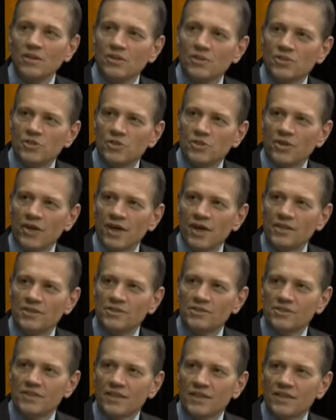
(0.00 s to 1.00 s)

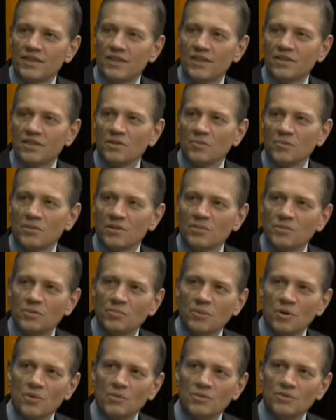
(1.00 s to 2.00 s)
showcase anything the police
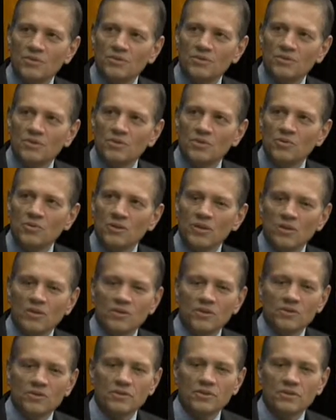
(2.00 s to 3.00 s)
department is doing, and
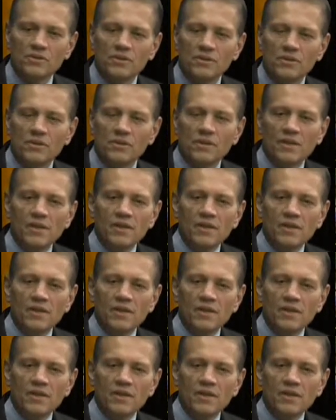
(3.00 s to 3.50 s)
also to